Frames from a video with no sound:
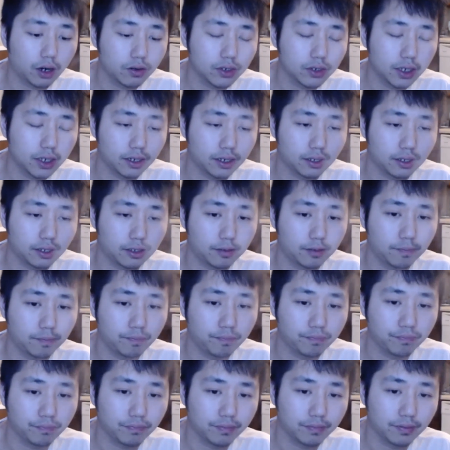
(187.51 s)
like,
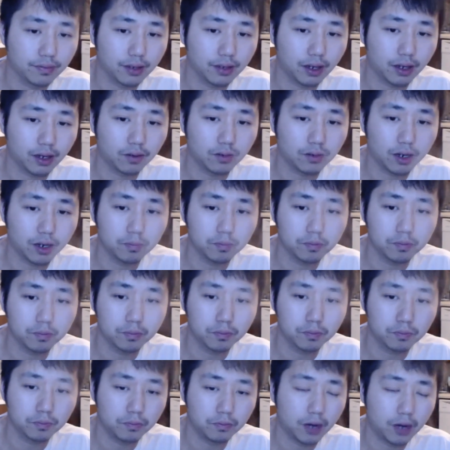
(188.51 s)

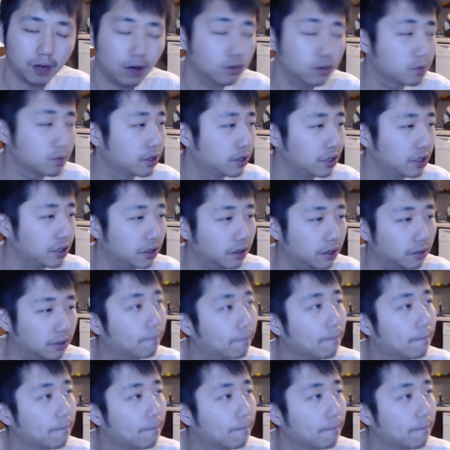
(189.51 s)
I was pretty young.